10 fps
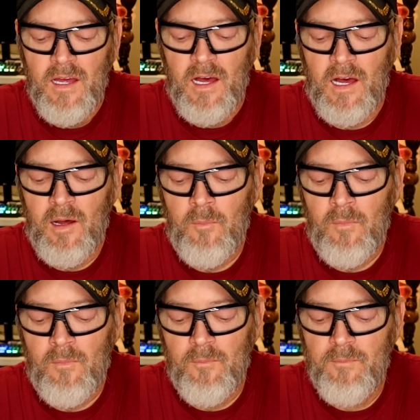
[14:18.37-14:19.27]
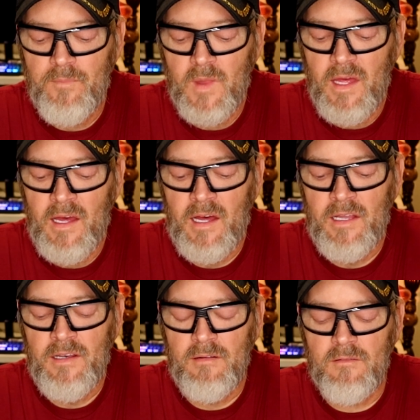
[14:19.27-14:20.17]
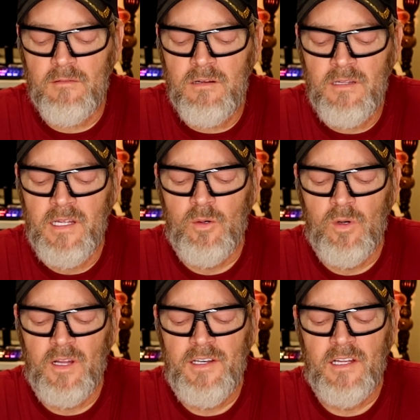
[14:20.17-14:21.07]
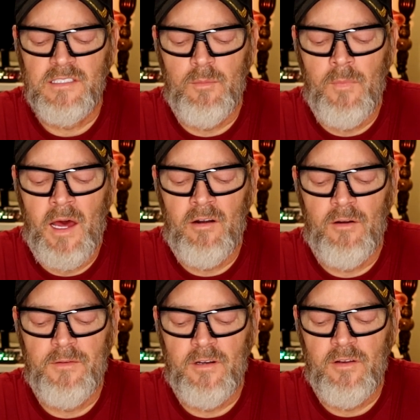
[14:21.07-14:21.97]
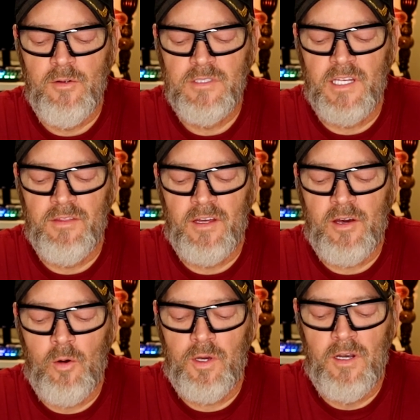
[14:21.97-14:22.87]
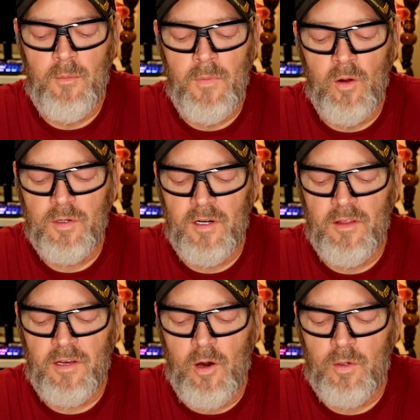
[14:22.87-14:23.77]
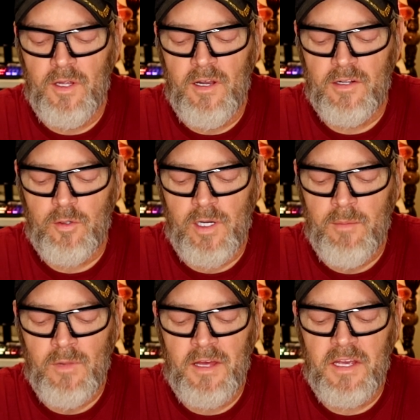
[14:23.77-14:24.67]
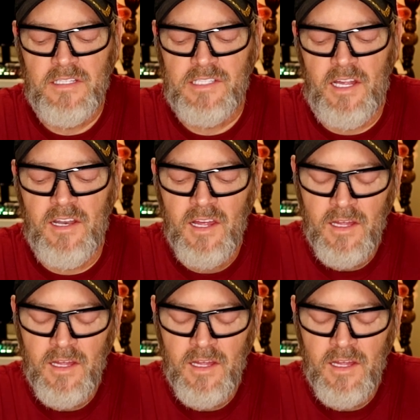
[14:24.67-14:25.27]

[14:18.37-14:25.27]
And it really doesn't matter if you're using the coconut milk or the coconut cream. Like I said,